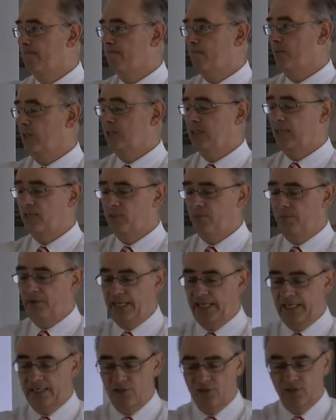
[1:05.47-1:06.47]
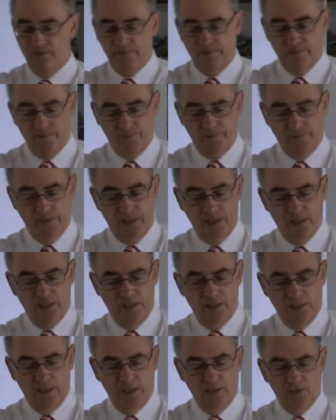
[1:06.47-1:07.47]
Because that's the package.
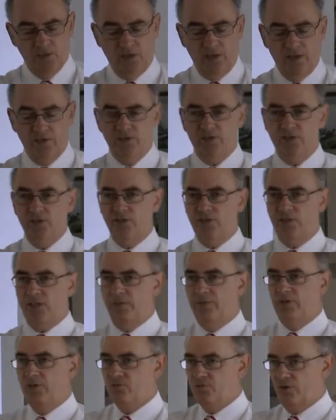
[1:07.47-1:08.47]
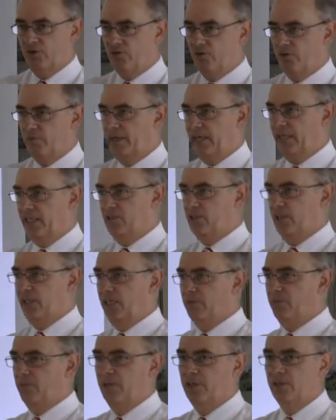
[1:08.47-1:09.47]
Sorry, let me just run through the package
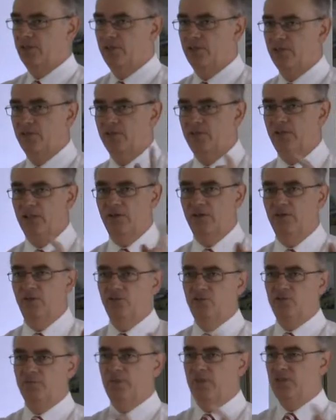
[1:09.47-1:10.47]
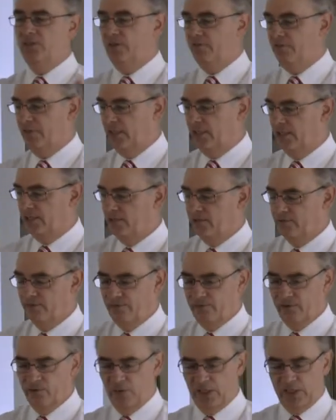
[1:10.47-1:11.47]
again, because there are those who've missed it for the last
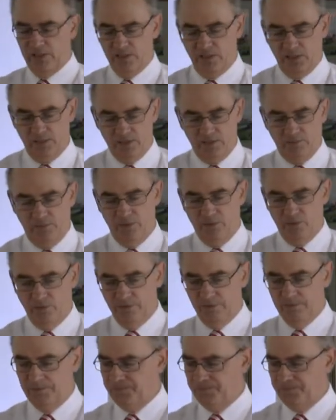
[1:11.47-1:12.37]
few weeks, and it's important.